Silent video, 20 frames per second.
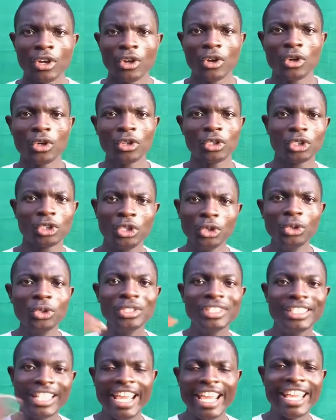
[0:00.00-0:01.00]
in front of it
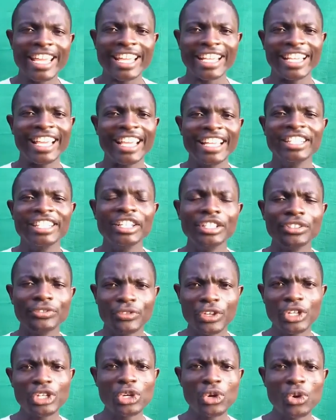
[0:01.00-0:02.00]
and then you record.
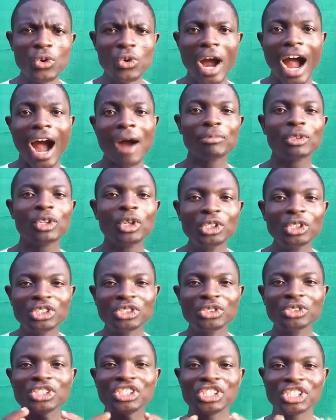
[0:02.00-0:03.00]
Look at this video below.